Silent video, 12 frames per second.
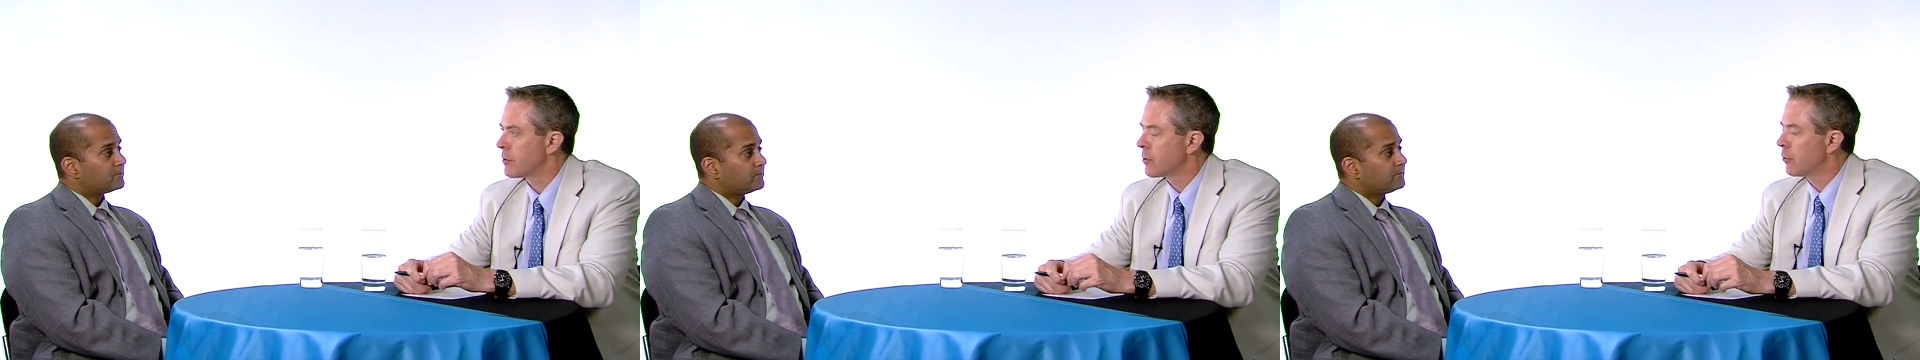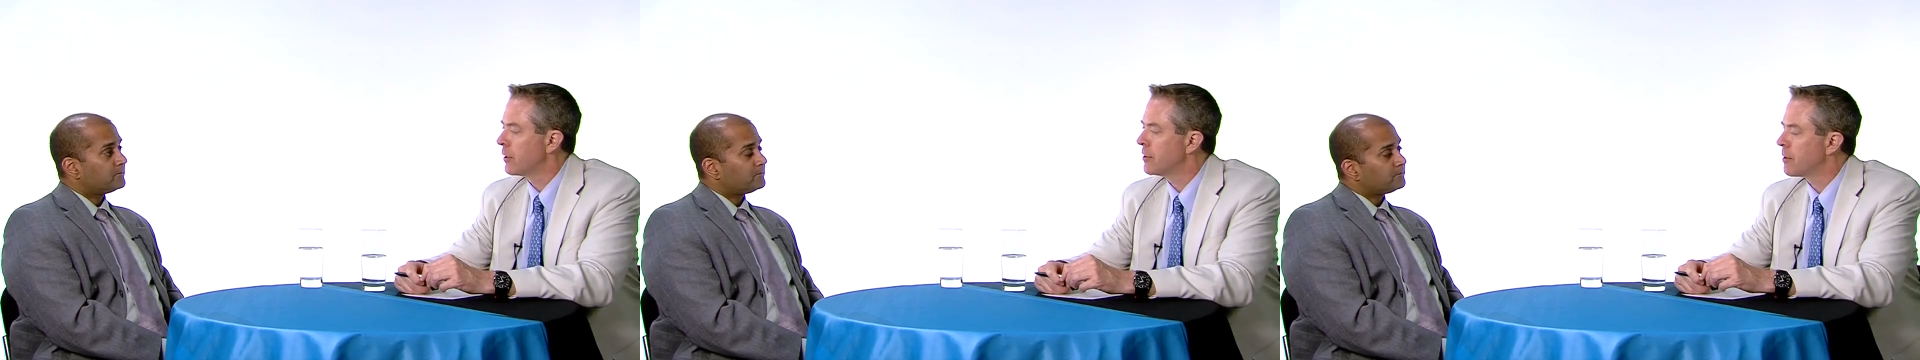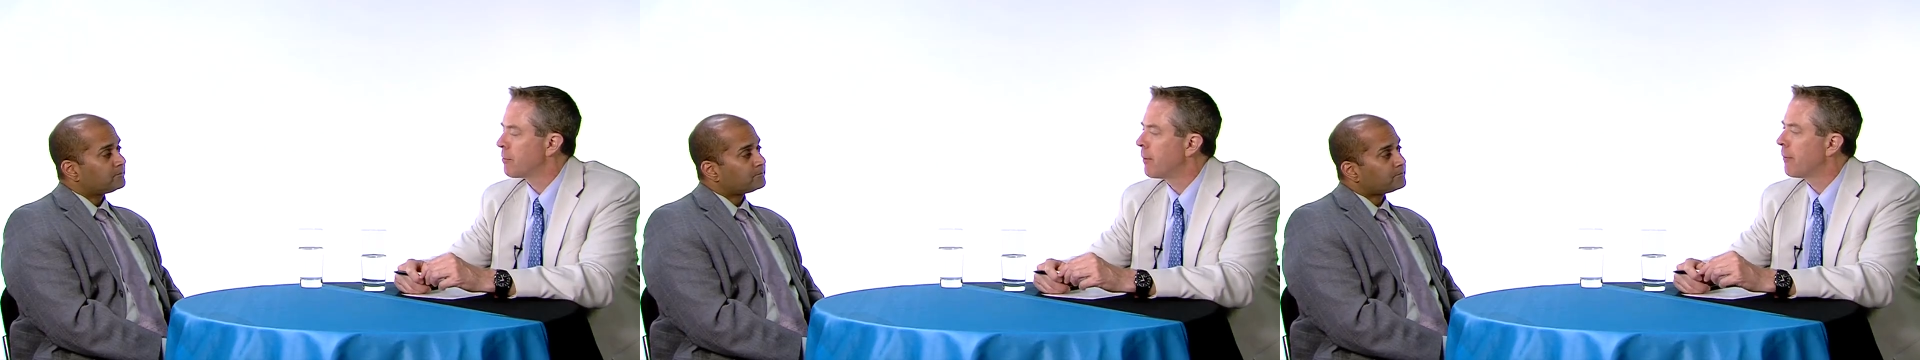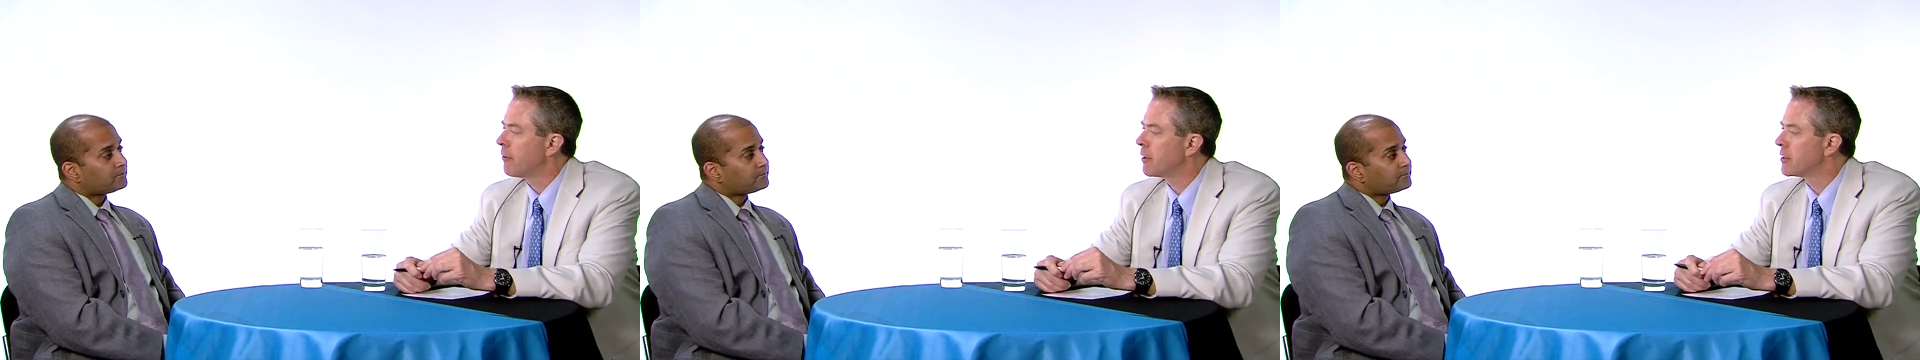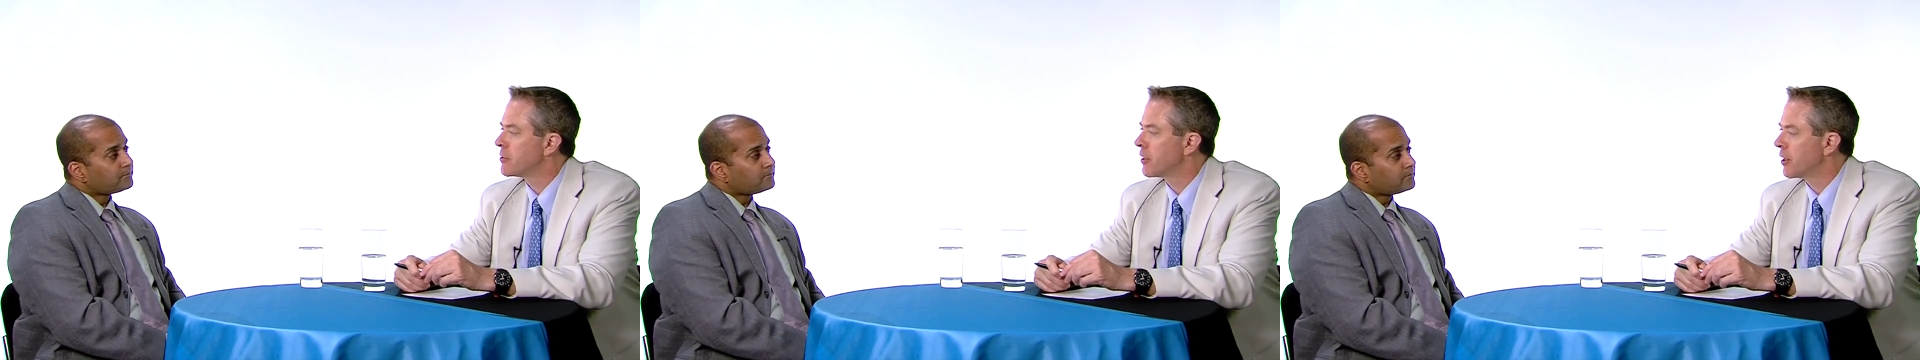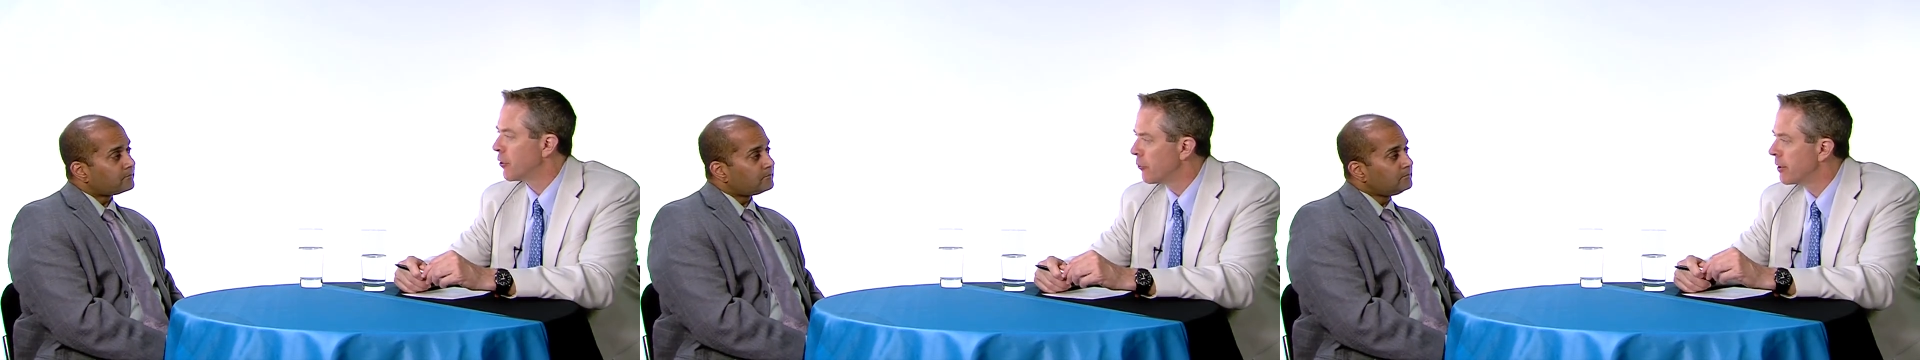Speaker 1: So is it primarily a
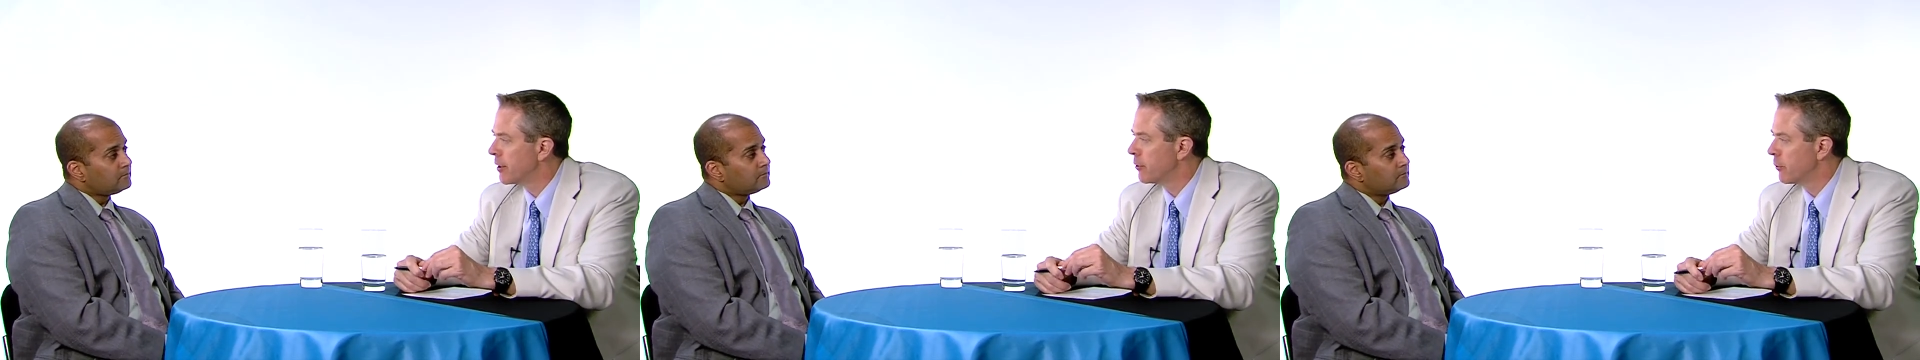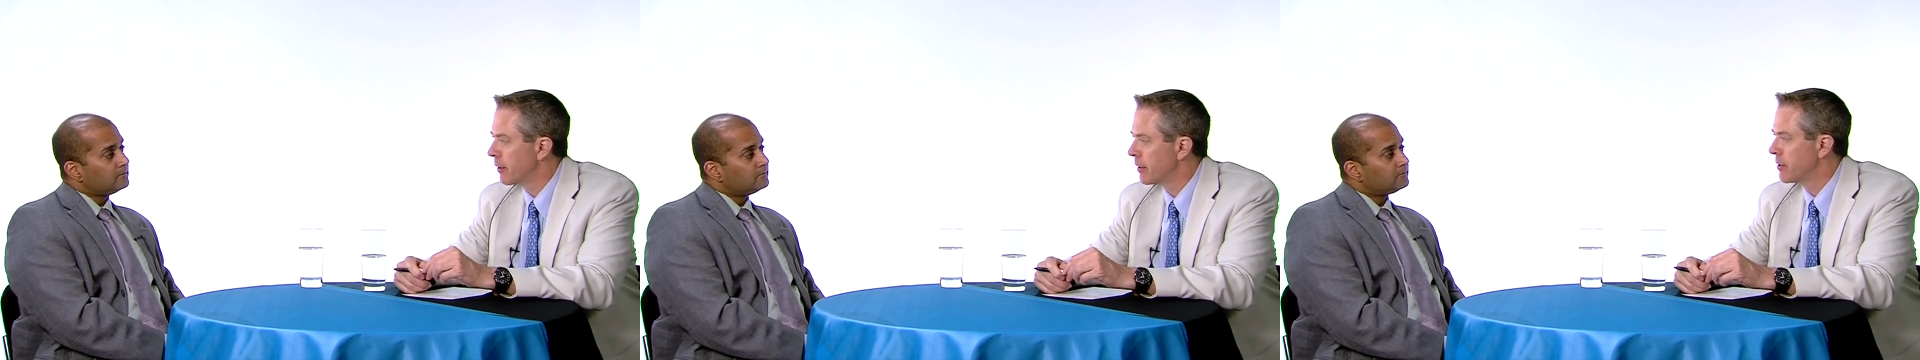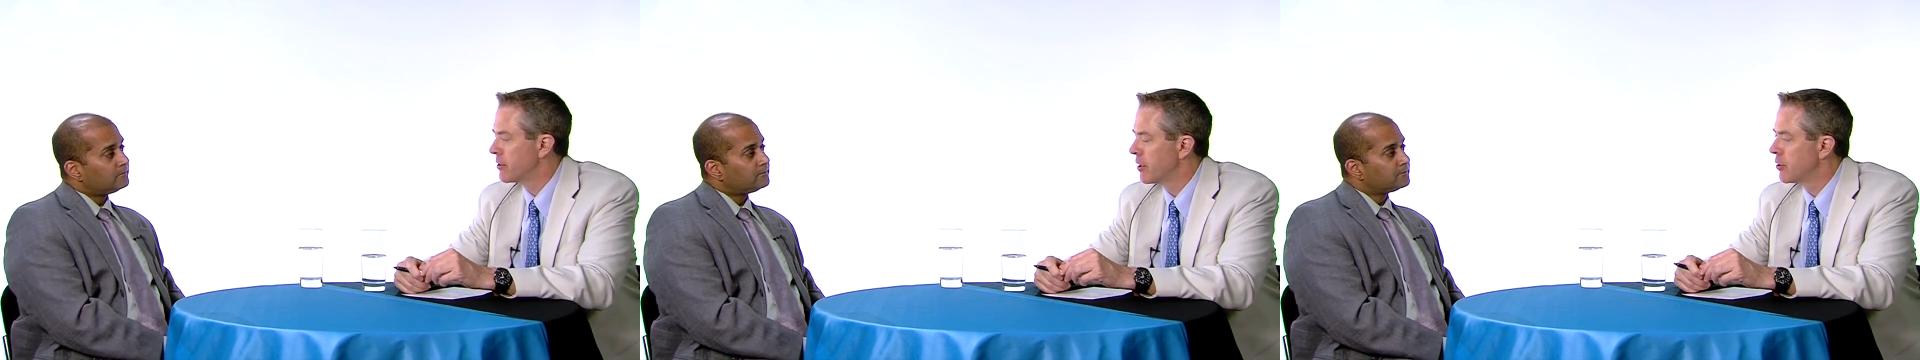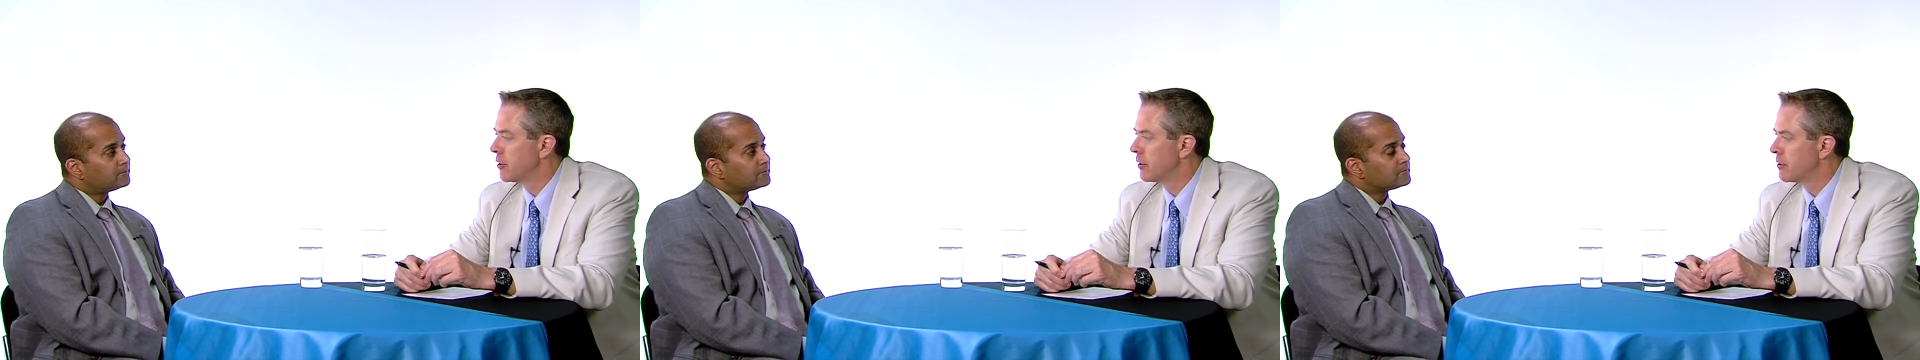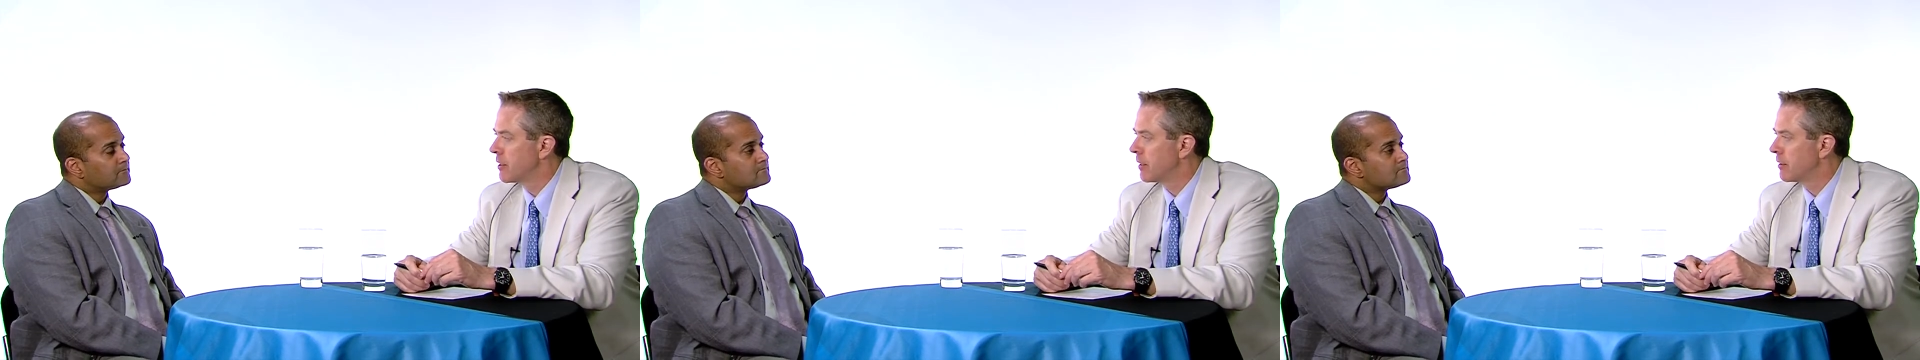security organization? Is